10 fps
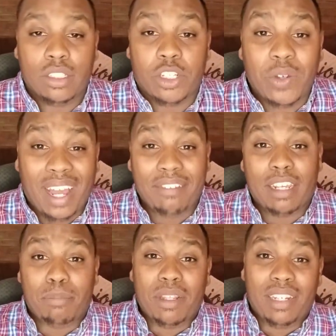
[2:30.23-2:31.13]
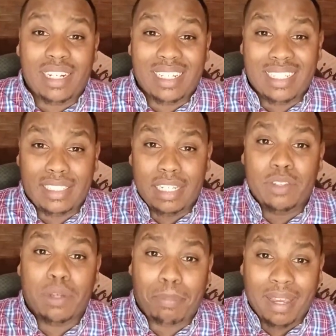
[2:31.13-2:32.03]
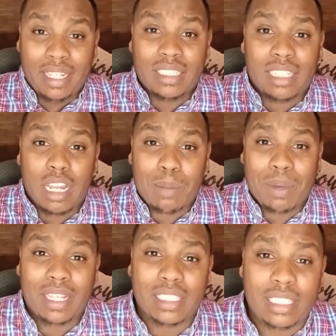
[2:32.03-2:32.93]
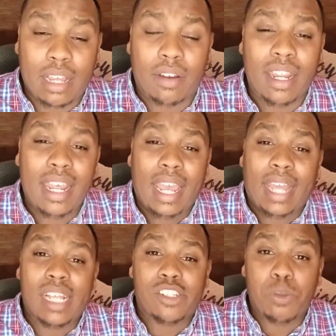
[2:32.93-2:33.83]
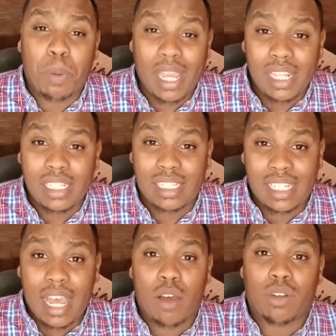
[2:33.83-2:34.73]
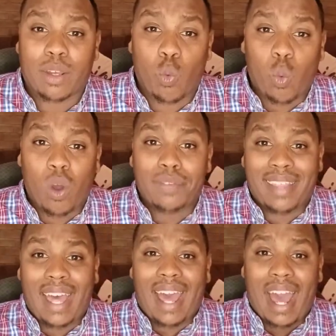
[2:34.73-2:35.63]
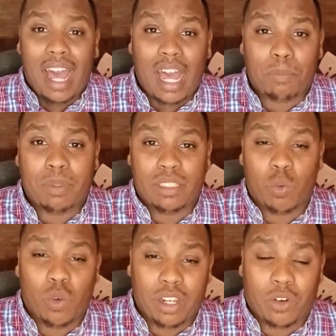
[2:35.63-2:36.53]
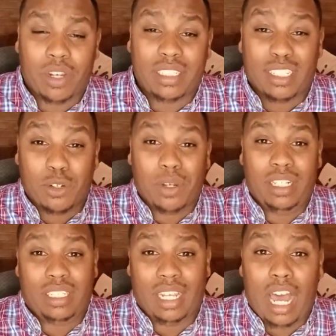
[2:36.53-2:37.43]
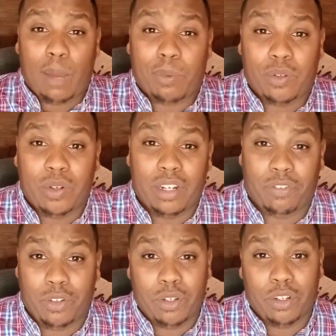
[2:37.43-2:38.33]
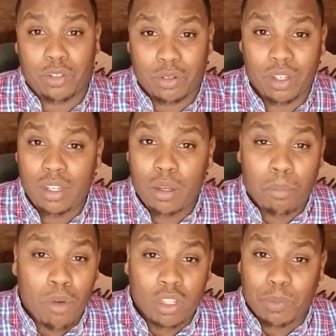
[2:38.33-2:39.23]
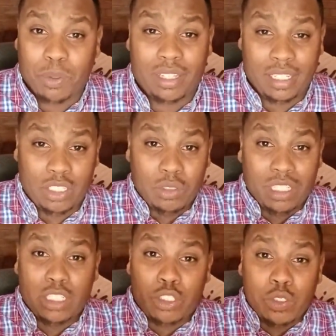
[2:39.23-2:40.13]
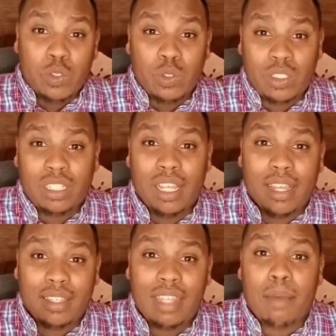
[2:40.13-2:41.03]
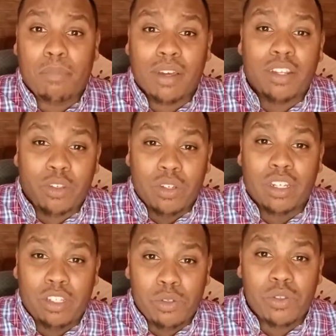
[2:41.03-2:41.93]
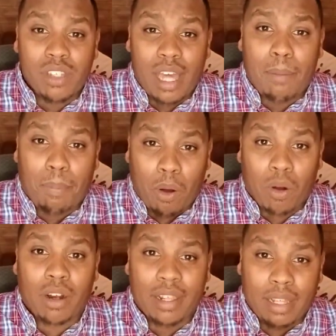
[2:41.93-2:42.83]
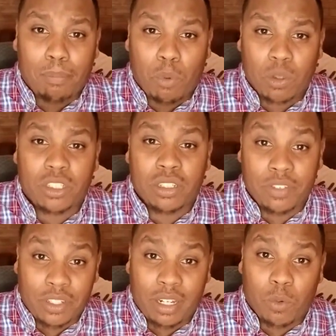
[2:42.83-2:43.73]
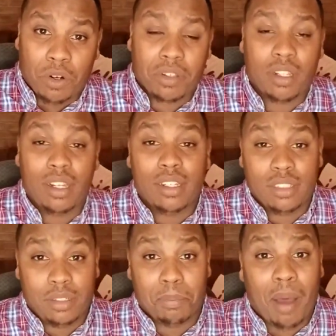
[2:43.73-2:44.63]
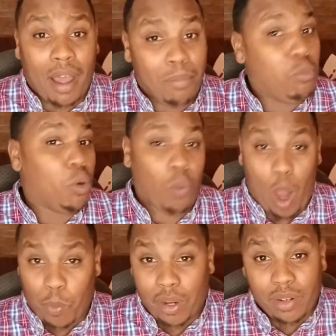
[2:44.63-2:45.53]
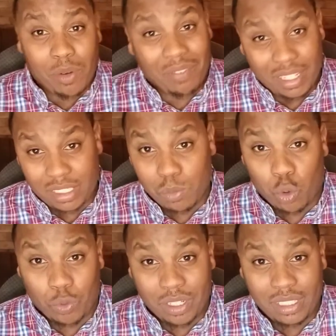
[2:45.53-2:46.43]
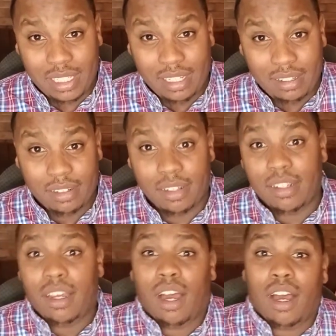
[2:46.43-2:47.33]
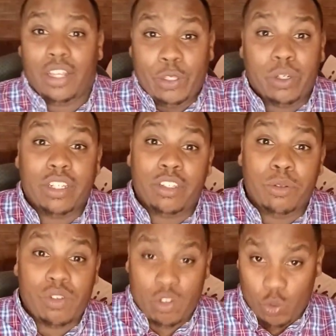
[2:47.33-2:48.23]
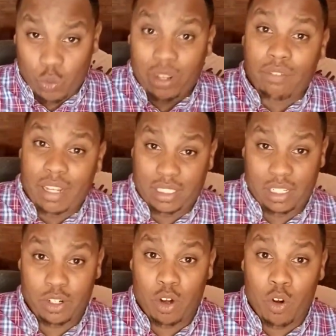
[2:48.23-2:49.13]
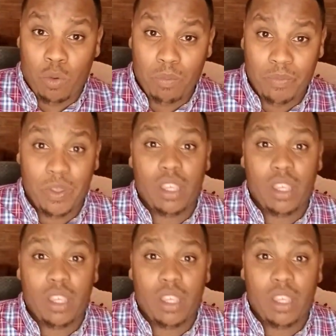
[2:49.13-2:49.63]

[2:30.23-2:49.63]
So you have the ability to continue to pay this down and pay this down. And as you pay this down, like what that happens and what it creates an opportunity for you to do multiple things. You can use that money, you could use that part and that portion of your net worth to buy more property, to invest in more real estate. You could use it to reinvest in your home.